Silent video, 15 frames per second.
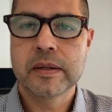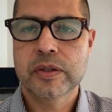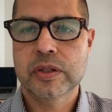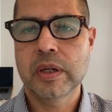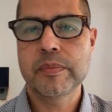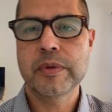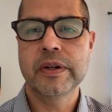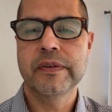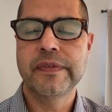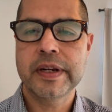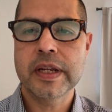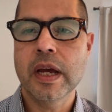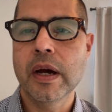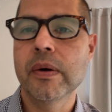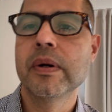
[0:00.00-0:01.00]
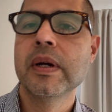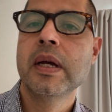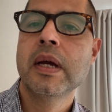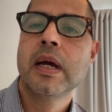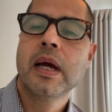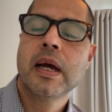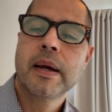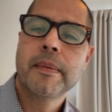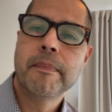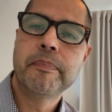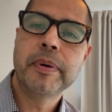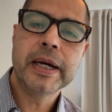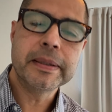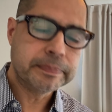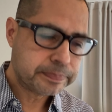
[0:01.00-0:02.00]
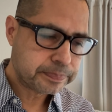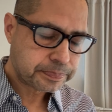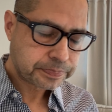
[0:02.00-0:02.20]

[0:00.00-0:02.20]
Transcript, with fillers: some your video. But